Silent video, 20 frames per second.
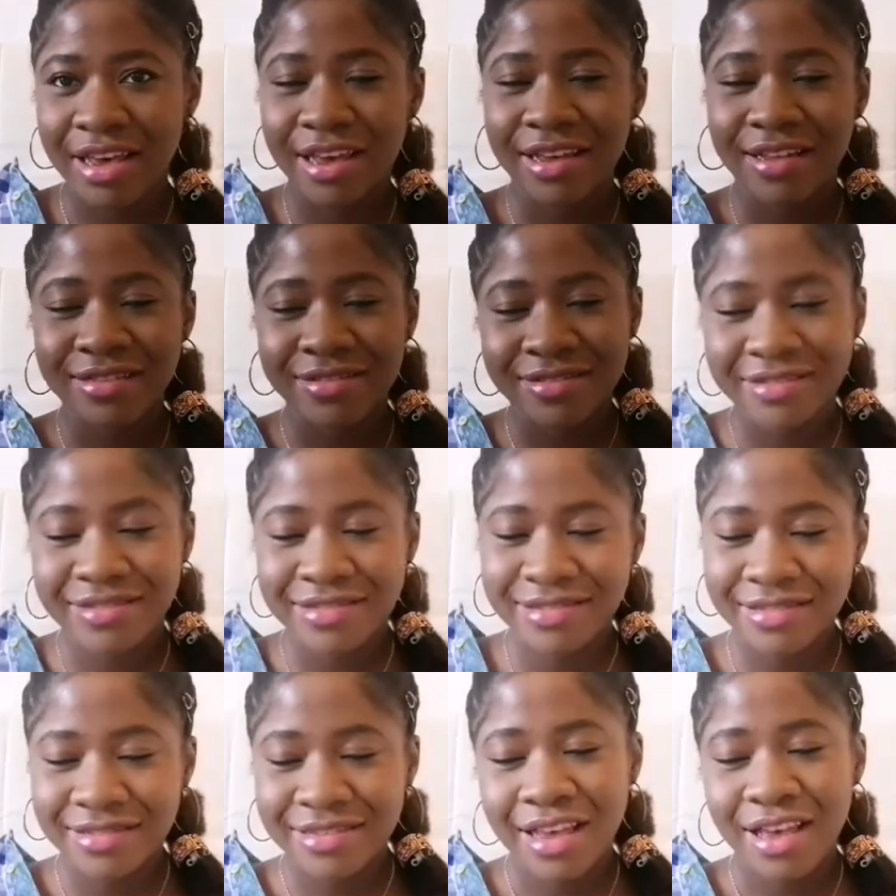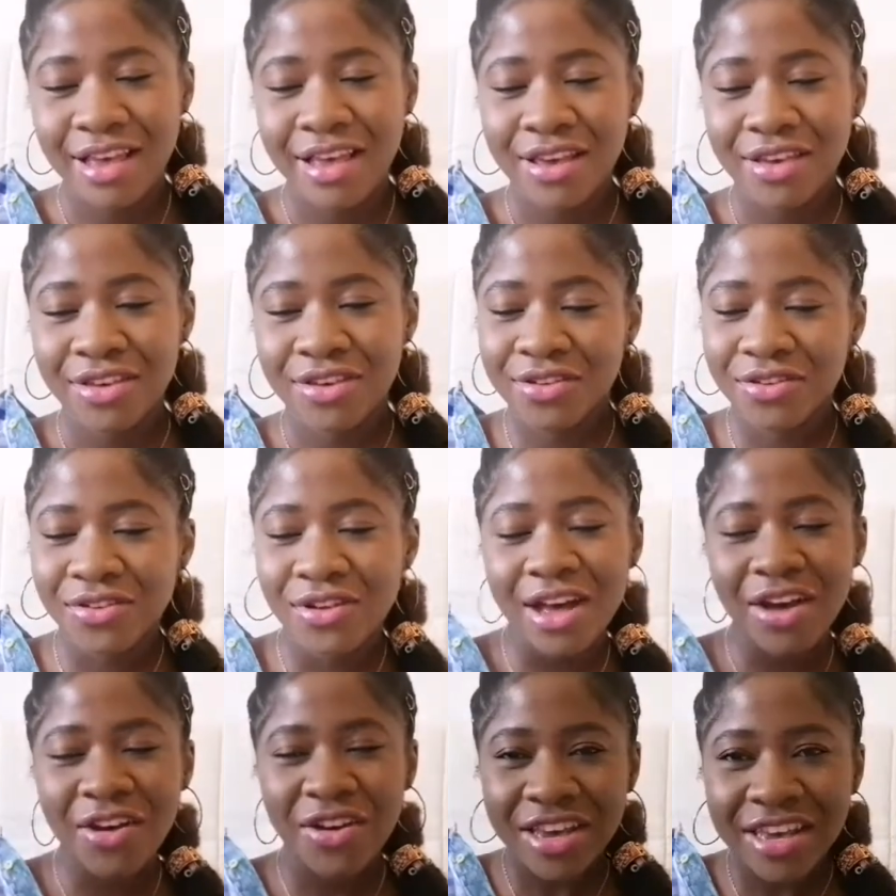hens you
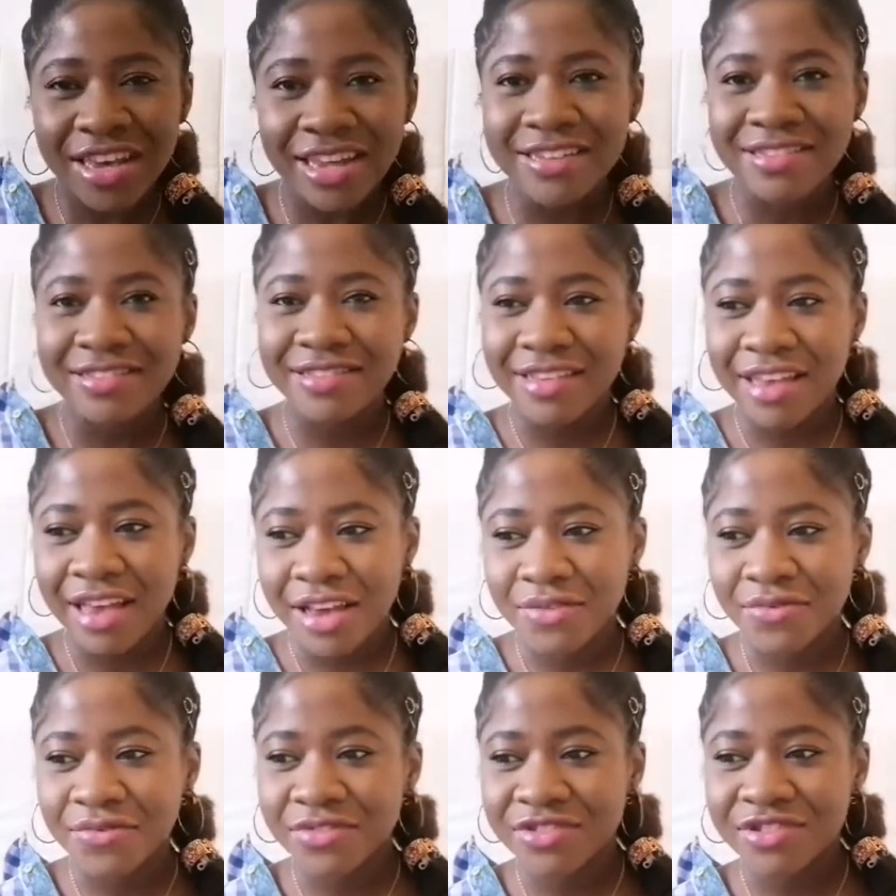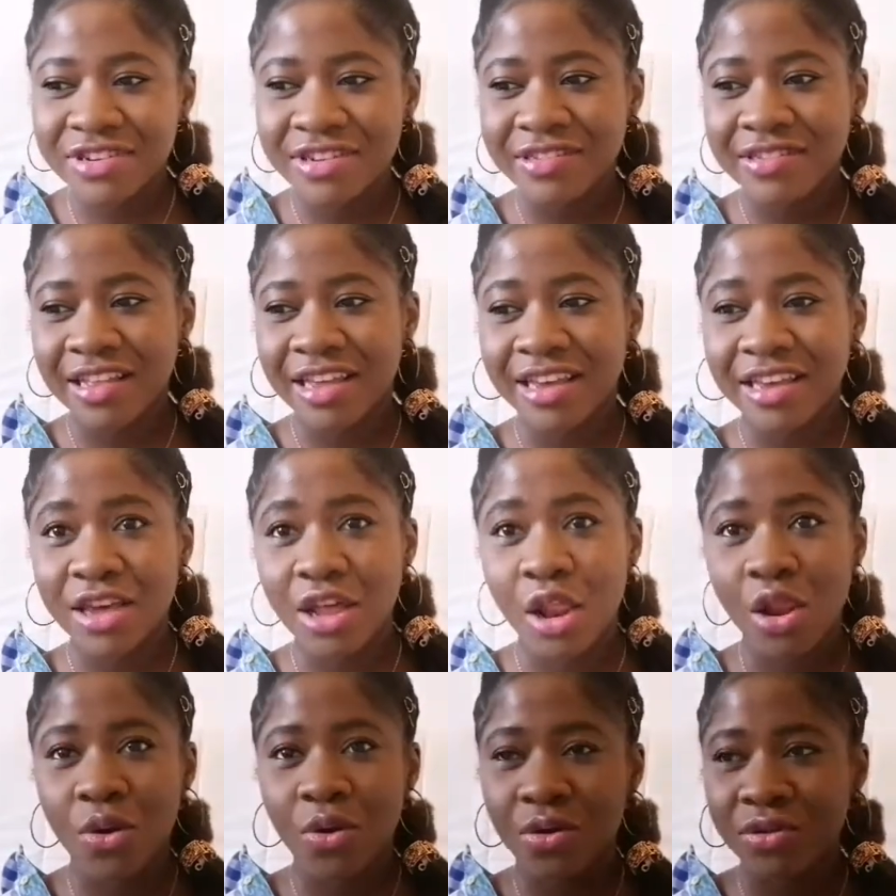know how hens have chicks like
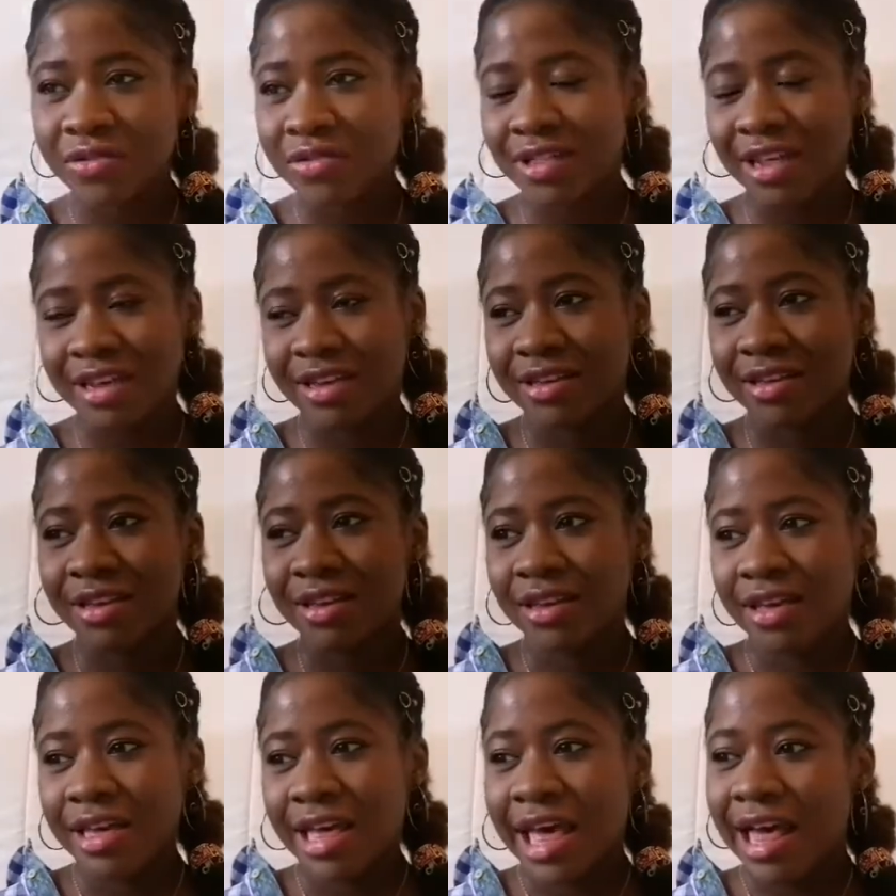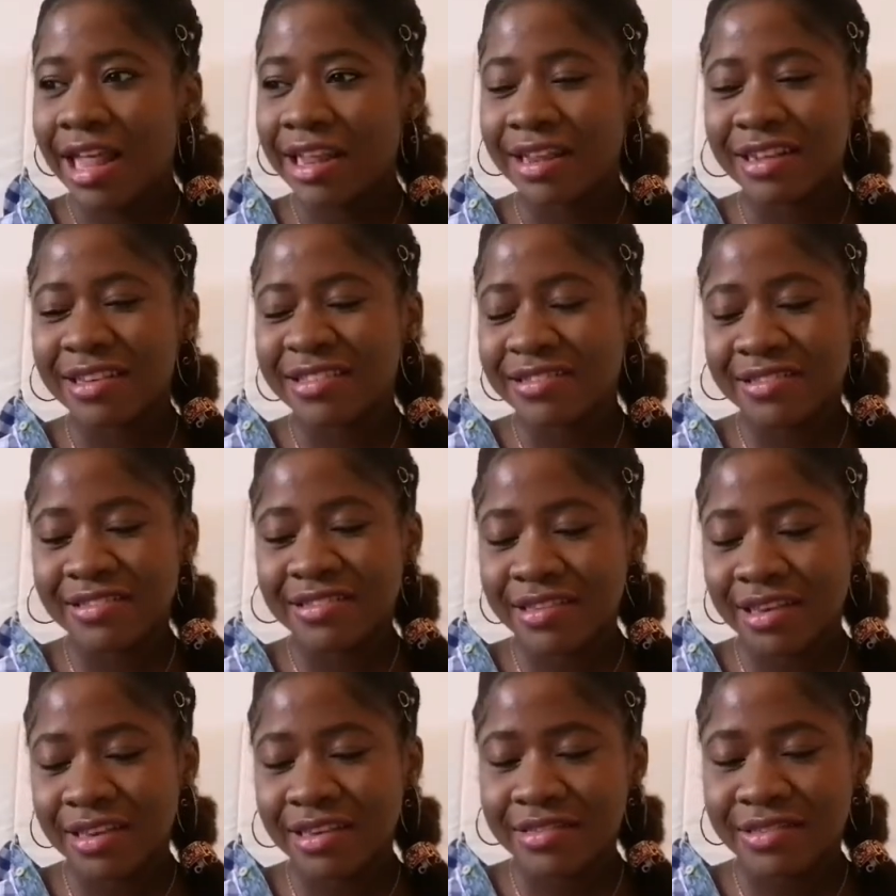a lot like at least
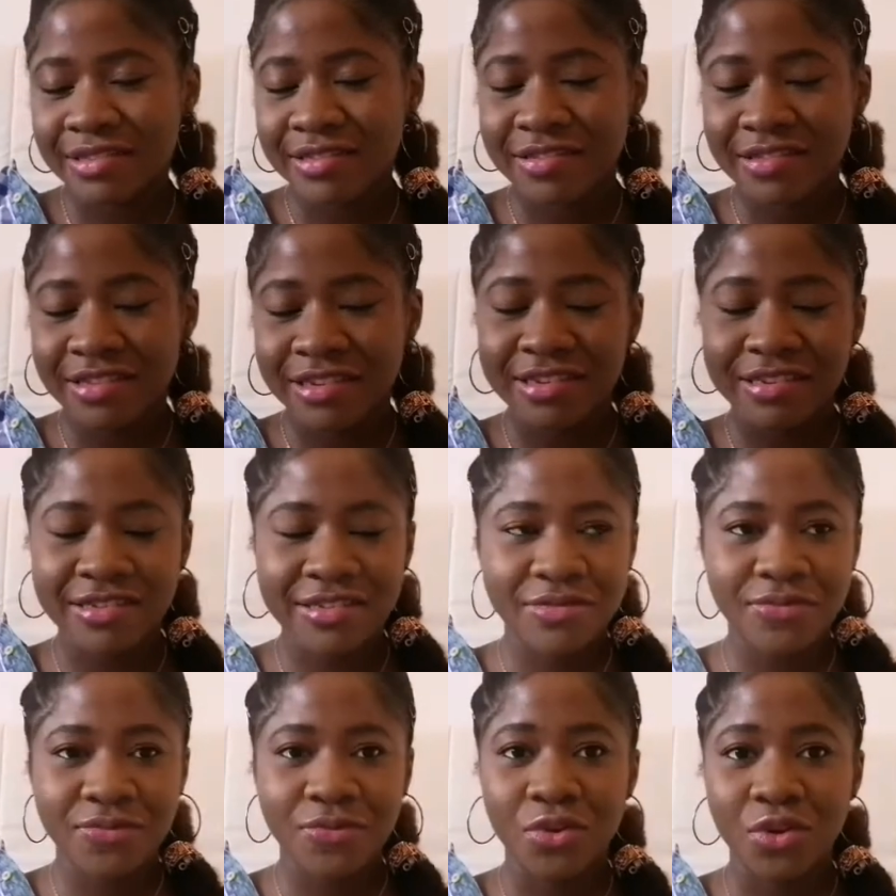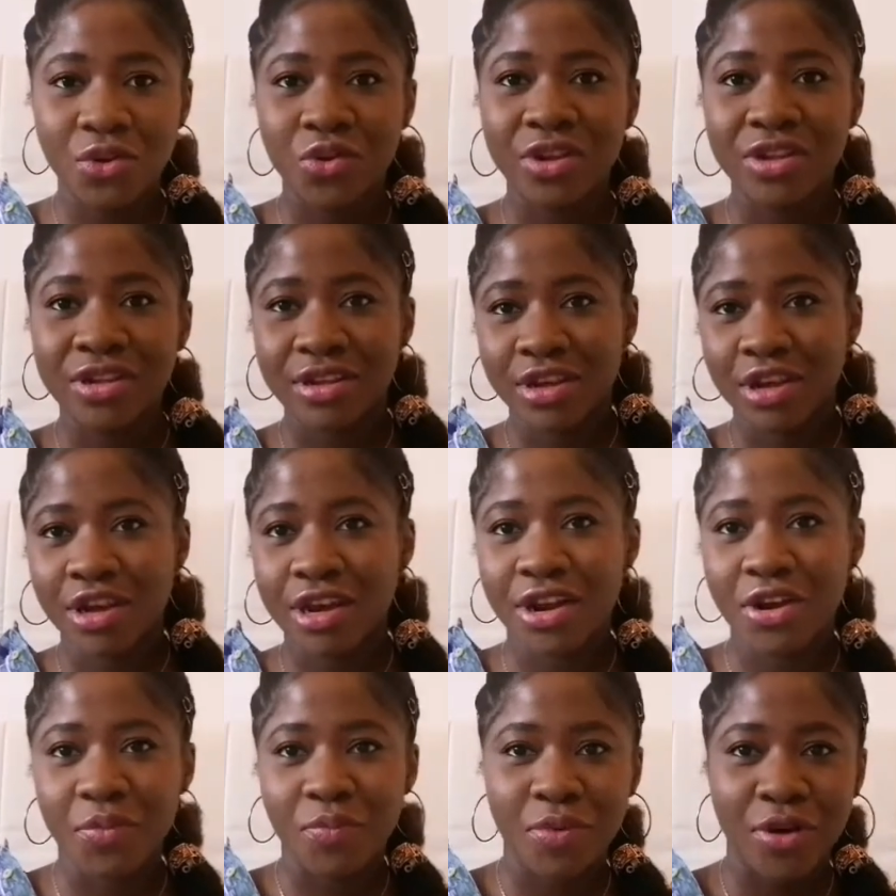six chicks following the
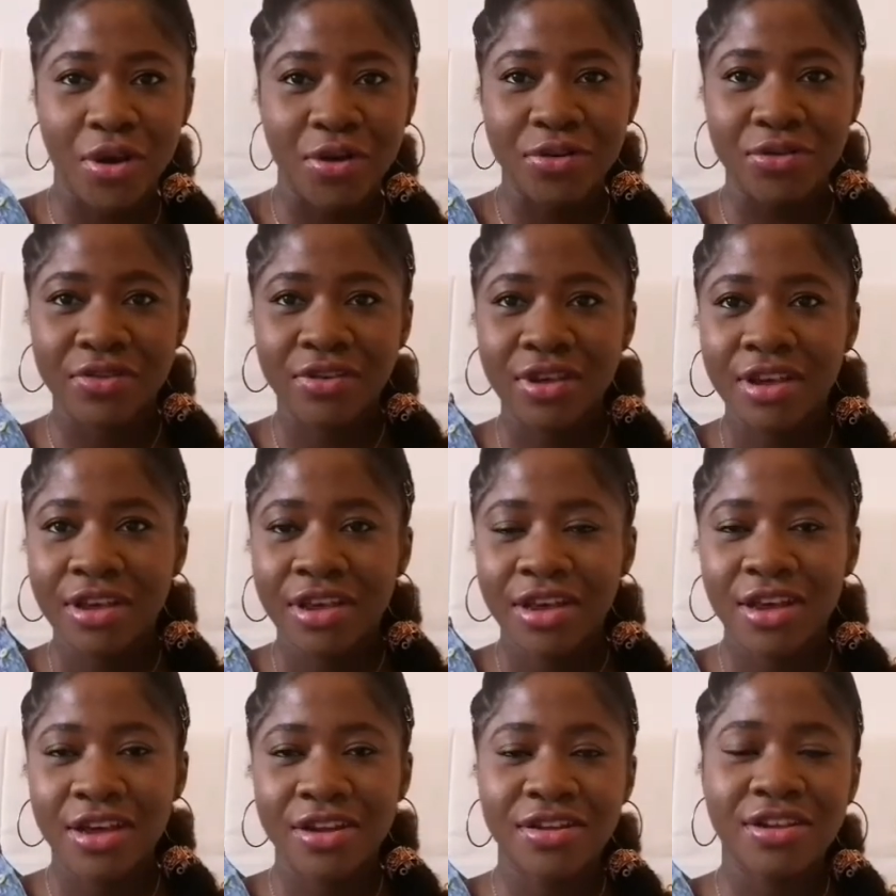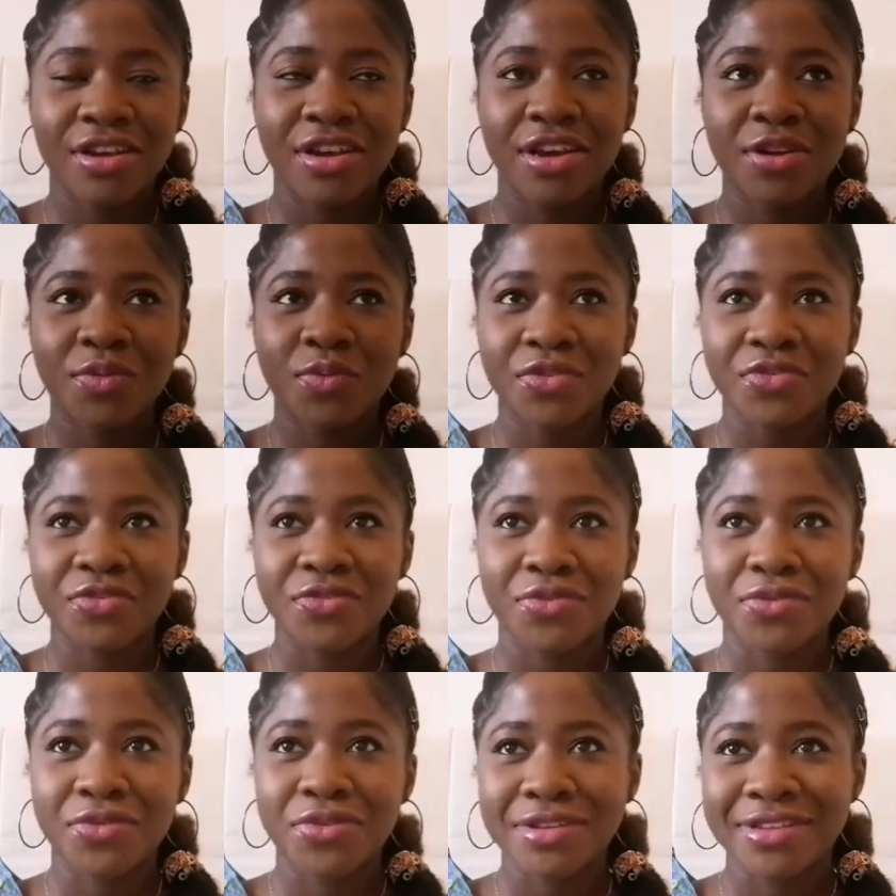hen about and the hen
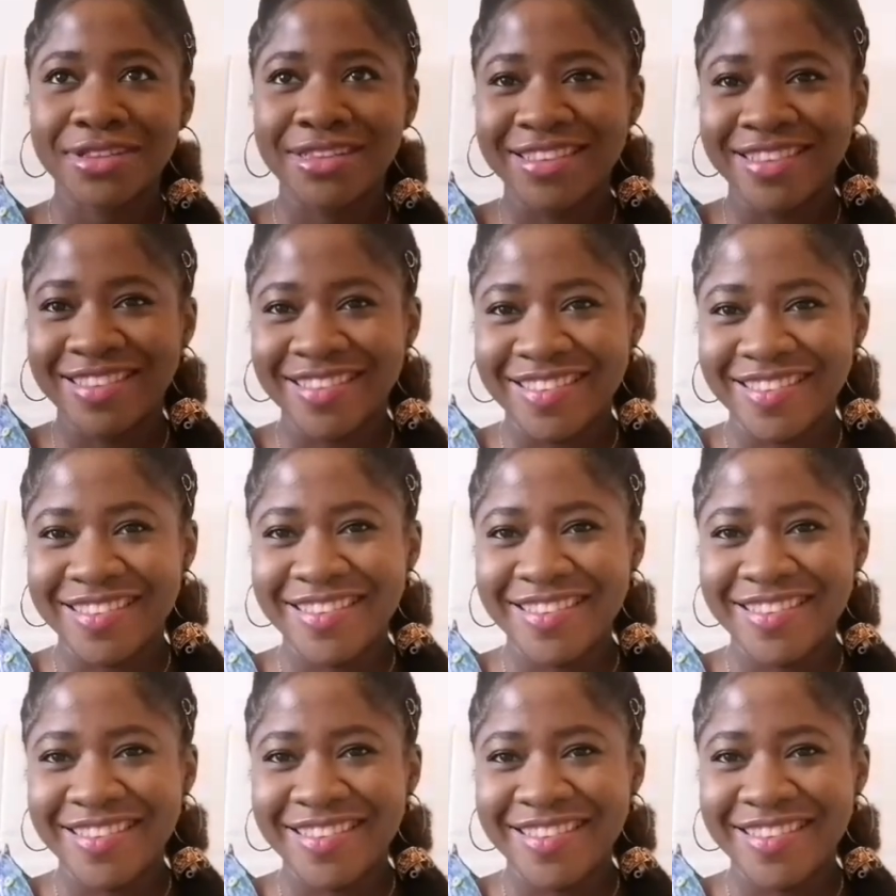was doing